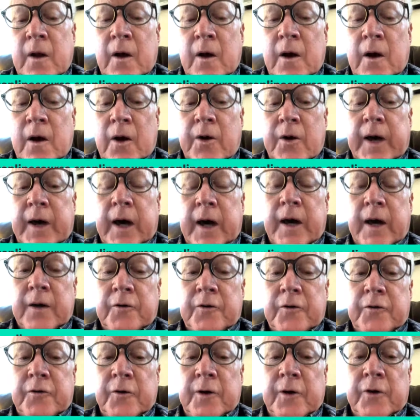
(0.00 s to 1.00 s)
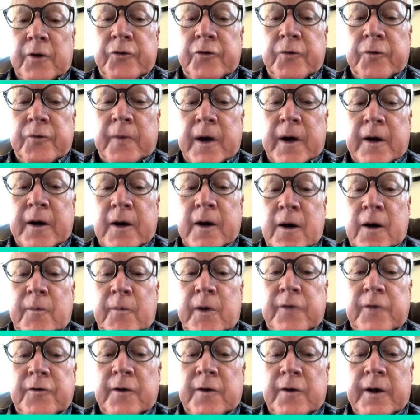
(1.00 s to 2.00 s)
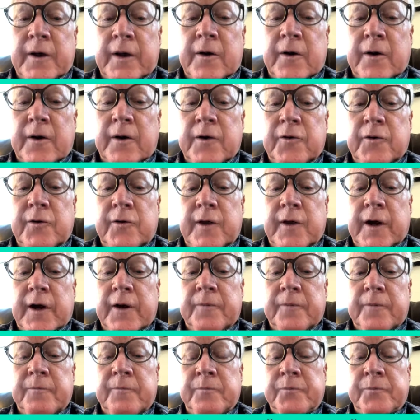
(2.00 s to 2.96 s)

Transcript: Okay, so those are my comments. Lynn, are you there?